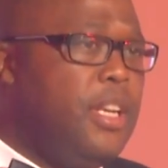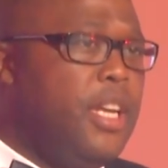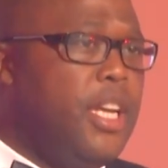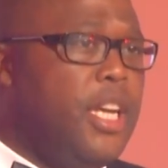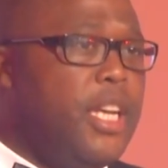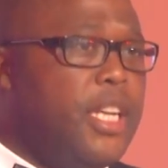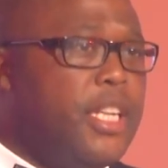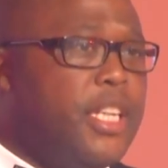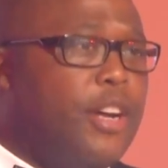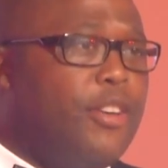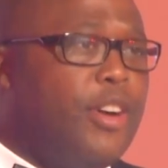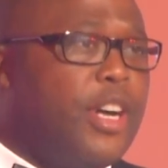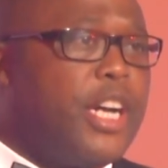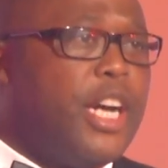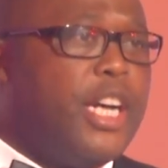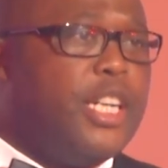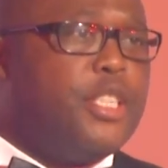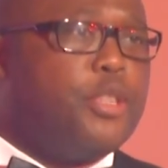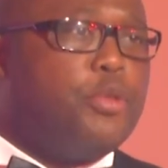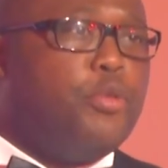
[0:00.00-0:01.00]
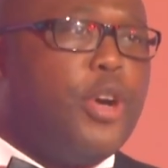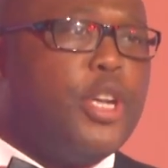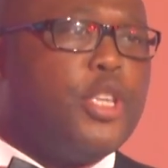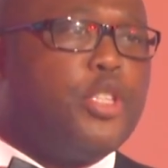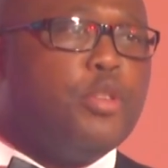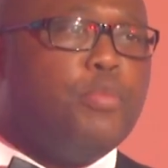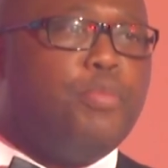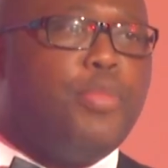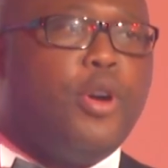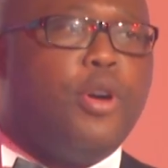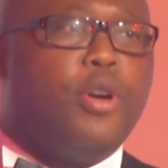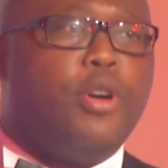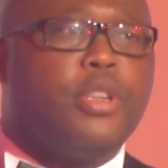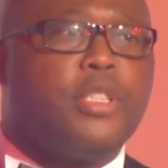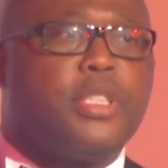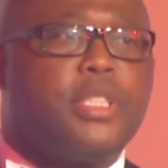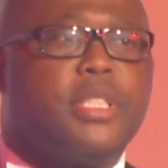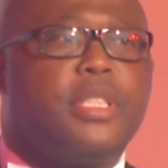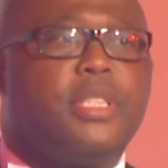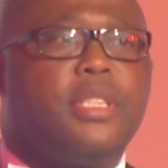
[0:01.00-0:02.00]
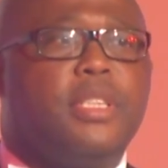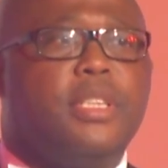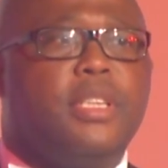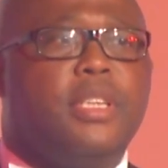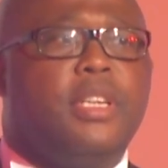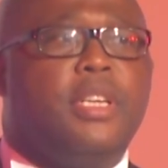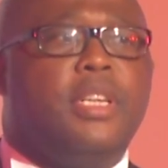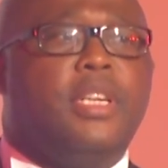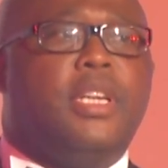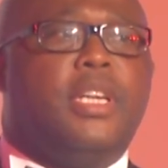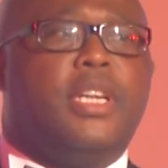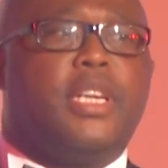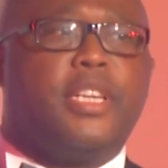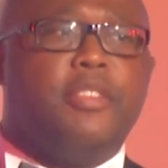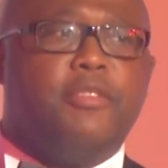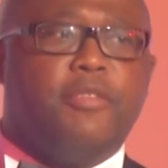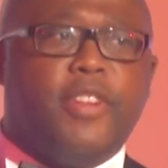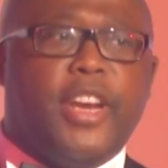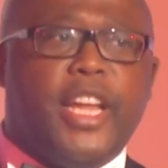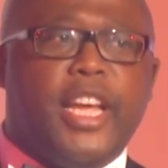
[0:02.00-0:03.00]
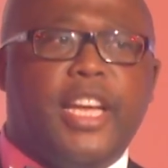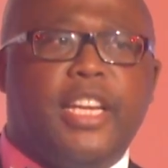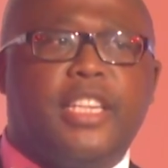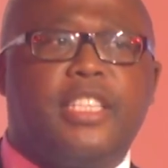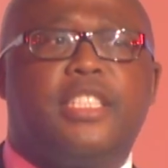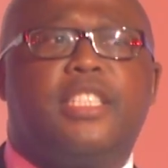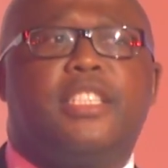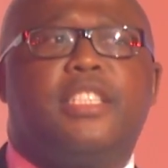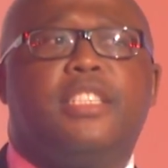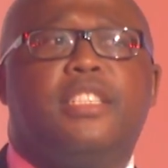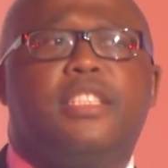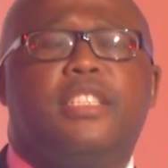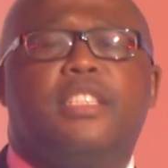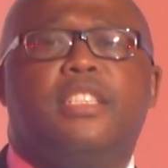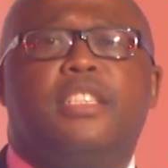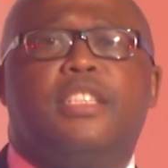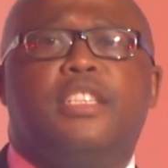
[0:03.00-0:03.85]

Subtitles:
in our country, we want to pause, reflect,